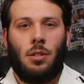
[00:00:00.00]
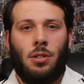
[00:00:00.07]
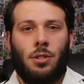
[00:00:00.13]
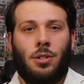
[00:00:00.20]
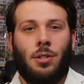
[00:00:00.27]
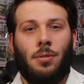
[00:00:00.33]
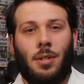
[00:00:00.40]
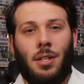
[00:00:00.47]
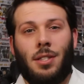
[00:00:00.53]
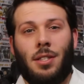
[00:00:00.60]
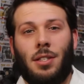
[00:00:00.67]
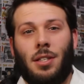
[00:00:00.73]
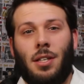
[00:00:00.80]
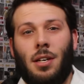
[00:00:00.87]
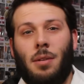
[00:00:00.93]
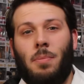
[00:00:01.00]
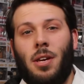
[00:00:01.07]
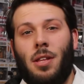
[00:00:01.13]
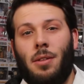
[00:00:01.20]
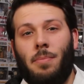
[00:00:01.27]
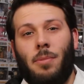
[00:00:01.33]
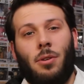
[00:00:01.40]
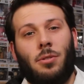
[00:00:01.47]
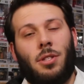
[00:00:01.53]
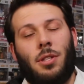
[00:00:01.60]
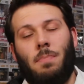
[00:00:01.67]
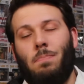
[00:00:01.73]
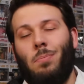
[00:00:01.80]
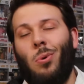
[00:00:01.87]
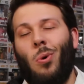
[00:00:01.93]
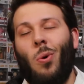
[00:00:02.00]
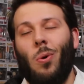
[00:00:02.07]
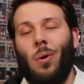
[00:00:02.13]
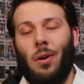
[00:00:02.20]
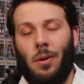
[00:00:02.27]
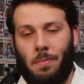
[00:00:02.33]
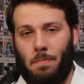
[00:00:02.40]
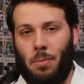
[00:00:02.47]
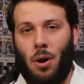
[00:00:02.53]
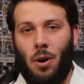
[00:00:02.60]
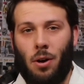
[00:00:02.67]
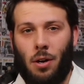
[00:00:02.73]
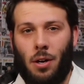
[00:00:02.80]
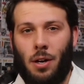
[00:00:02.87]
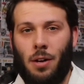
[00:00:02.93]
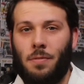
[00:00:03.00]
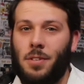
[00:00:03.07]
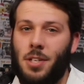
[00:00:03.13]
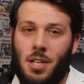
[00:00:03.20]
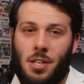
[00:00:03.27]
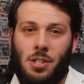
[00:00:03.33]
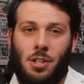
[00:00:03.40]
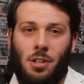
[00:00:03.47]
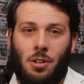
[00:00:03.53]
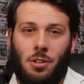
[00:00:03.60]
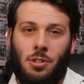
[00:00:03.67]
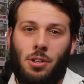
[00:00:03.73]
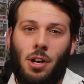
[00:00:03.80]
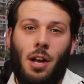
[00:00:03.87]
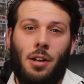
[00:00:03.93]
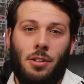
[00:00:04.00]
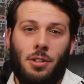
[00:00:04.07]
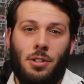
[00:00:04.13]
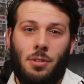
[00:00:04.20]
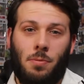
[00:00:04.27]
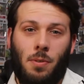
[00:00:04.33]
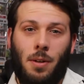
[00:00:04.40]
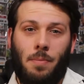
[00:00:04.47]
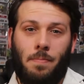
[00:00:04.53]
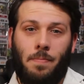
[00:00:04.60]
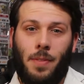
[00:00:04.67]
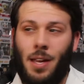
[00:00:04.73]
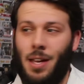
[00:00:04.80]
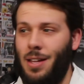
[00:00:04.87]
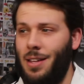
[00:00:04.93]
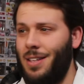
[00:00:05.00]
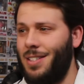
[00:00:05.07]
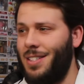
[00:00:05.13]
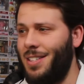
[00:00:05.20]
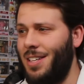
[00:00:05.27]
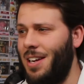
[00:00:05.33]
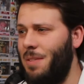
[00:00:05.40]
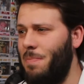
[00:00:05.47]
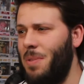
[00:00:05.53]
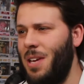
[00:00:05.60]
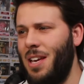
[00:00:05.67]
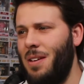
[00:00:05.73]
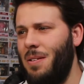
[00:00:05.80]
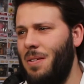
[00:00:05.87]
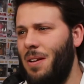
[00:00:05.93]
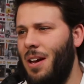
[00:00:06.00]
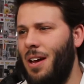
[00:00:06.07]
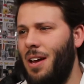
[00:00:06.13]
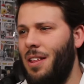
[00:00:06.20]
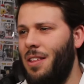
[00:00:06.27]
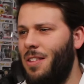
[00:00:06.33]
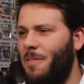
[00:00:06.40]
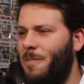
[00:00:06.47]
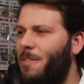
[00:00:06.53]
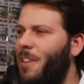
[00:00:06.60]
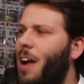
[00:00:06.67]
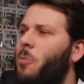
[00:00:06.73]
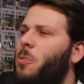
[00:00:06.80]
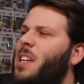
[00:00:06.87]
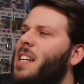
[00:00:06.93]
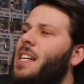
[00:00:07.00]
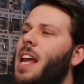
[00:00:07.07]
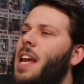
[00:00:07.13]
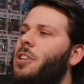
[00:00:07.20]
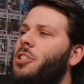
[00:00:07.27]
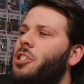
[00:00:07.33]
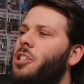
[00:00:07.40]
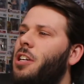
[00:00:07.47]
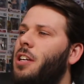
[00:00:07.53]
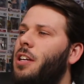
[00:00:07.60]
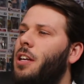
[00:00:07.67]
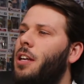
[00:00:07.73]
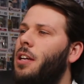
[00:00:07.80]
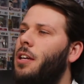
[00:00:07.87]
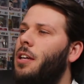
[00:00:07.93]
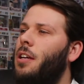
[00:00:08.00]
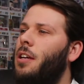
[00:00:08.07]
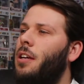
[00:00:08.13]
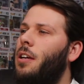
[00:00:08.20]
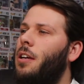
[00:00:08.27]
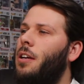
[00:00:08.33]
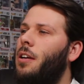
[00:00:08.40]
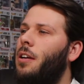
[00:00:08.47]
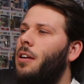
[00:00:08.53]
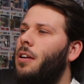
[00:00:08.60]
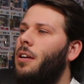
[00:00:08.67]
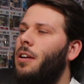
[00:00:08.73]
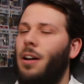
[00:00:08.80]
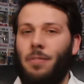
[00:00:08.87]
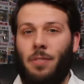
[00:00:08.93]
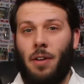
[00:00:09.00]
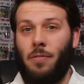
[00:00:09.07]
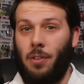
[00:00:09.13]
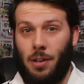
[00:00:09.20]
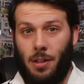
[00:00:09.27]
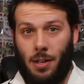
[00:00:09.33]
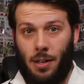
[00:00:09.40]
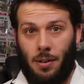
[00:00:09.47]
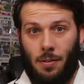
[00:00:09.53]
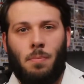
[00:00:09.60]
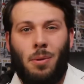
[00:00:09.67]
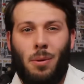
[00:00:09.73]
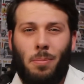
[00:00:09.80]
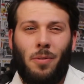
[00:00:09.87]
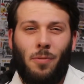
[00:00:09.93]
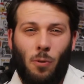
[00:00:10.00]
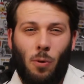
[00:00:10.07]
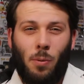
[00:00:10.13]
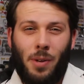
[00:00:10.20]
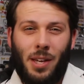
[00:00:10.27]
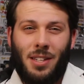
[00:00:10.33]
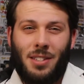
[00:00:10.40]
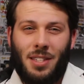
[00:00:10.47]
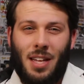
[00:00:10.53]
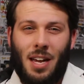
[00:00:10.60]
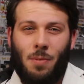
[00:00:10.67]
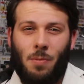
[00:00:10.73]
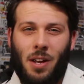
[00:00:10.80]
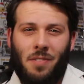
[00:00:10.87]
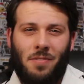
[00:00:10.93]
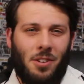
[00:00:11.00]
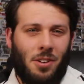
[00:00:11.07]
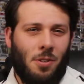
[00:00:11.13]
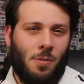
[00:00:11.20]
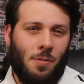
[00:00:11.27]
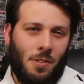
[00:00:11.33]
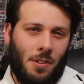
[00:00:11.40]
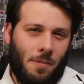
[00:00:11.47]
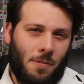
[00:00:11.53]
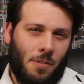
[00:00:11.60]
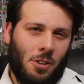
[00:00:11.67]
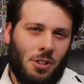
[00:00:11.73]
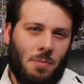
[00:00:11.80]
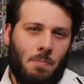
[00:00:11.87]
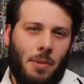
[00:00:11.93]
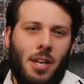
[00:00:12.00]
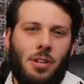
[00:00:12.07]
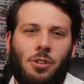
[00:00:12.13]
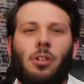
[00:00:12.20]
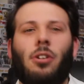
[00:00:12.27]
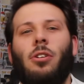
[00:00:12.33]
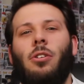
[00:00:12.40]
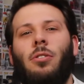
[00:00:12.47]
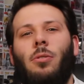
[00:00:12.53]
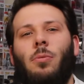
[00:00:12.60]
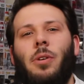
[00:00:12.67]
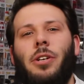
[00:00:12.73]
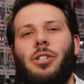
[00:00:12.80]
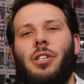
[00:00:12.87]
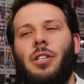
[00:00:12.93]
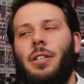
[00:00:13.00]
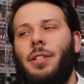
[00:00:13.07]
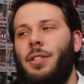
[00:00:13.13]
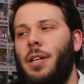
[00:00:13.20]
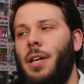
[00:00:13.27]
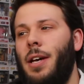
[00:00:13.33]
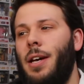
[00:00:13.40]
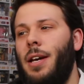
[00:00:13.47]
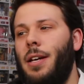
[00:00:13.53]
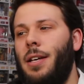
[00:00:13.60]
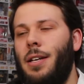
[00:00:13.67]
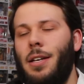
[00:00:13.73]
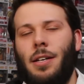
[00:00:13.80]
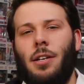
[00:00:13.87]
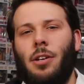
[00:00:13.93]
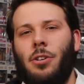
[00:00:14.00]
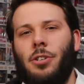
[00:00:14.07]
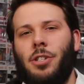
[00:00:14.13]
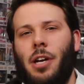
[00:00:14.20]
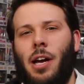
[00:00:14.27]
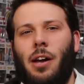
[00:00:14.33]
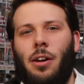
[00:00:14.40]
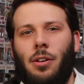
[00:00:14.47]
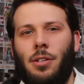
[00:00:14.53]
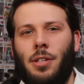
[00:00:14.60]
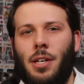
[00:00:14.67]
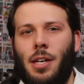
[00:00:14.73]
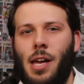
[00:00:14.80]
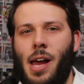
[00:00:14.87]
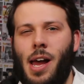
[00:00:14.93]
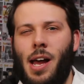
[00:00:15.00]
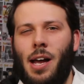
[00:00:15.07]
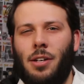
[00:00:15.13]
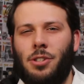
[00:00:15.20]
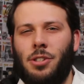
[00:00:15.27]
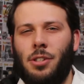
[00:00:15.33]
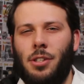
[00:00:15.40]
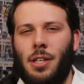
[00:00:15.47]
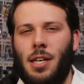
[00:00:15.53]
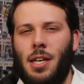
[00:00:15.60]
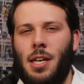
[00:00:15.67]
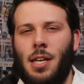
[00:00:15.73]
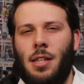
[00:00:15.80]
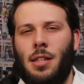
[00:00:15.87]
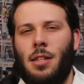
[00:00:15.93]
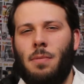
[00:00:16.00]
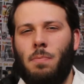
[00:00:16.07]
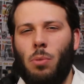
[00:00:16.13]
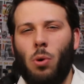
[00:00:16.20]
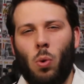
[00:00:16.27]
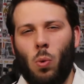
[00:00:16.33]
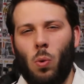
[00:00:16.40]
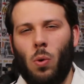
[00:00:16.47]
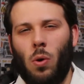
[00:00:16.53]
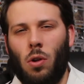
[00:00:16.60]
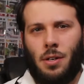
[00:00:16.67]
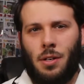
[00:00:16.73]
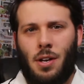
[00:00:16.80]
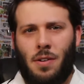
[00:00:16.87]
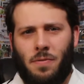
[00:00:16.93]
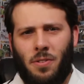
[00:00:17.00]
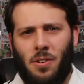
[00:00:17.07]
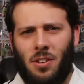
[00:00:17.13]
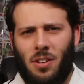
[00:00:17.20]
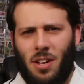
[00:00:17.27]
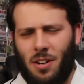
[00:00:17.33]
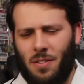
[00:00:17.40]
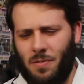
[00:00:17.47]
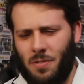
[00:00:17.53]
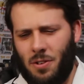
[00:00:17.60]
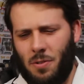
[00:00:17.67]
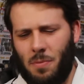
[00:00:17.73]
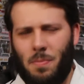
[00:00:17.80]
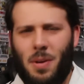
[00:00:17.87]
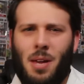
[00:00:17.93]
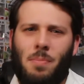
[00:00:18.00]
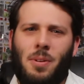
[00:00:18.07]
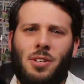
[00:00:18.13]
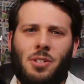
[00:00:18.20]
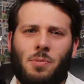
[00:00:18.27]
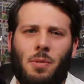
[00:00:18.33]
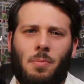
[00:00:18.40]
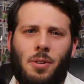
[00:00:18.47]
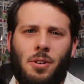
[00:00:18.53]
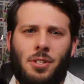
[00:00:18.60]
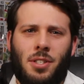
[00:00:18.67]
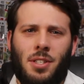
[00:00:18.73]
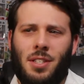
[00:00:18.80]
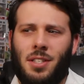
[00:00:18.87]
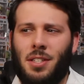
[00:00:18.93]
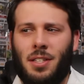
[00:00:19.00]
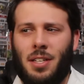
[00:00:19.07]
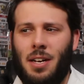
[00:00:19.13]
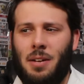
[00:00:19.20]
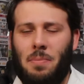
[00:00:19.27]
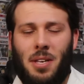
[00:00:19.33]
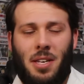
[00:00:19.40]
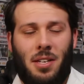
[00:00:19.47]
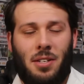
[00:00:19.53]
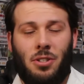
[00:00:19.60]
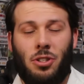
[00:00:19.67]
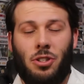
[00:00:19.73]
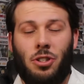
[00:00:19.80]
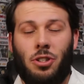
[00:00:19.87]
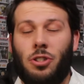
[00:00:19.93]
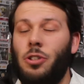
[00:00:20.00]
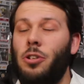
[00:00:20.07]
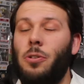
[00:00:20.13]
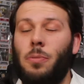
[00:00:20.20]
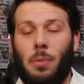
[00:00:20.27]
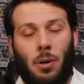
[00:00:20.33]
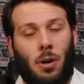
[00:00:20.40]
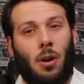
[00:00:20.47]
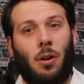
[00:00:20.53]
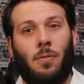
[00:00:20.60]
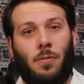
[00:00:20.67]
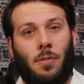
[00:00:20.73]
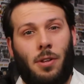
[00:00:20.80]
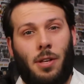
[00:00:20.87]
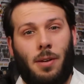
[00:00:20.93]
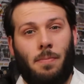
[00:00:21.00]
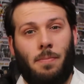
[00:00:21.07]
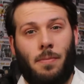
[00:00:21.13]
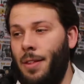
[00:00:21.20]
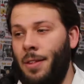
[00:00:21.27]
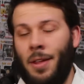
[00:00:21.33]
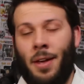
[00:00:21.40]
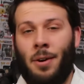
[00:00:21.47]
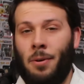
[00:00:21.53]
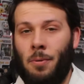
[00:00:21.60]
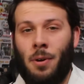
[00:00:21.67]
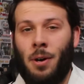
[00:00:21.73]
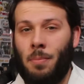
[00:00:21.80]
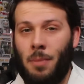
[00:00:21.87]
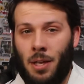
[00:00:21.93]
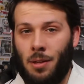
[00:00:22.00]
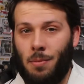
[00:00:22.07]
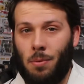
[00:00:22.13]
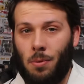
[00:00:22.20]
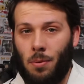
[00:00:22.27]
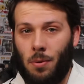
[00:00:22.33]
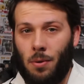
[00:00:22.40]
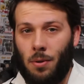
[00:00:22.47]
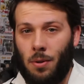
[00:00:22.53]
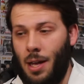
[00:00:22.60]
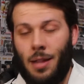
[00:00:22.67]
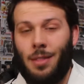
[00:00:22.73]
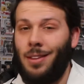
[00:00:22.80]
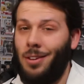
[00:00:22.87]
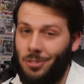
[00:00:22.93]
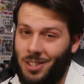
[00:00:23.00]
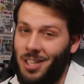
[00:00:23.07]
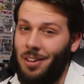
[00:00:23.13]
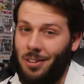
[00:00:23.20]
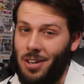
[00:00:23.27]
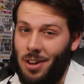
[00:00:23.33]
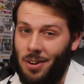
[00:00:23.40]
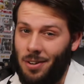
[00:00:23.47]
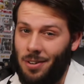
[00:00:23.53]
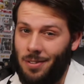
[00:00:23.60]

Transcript: So this is going to be the most important part of teaching your child to swim. This is going to be the foundation of everything. But before we get to that, we have to go over the first major hurdle, which is getting your child actually in the pool. Now, for a lot of new baby swimmers, this is going to be super hard for them. They don't want to be in the pool, and they'll tell you.